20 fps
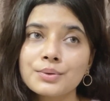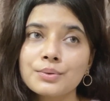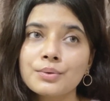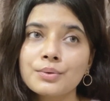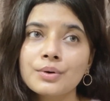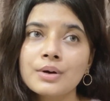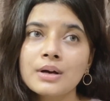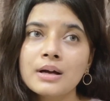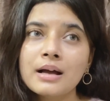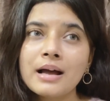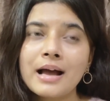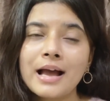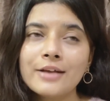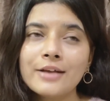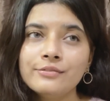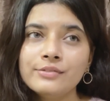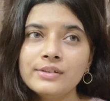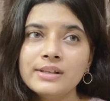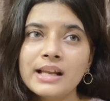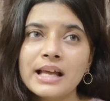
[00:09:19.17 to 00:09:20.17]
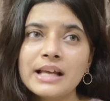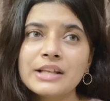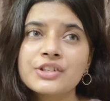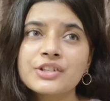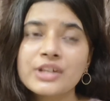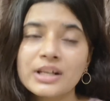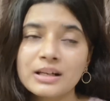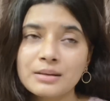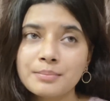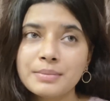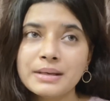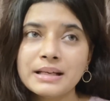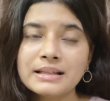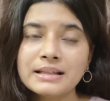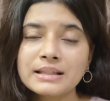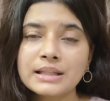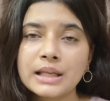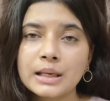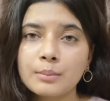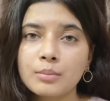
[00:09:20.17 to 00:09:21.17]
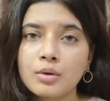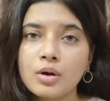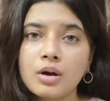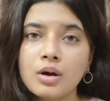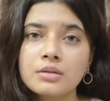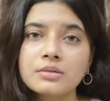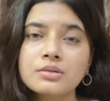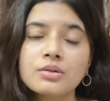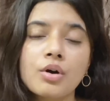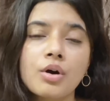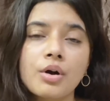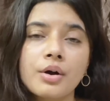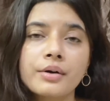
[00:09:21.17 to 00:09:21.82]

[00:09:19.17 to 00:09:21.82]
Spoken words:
So I feel like gel based sunblocks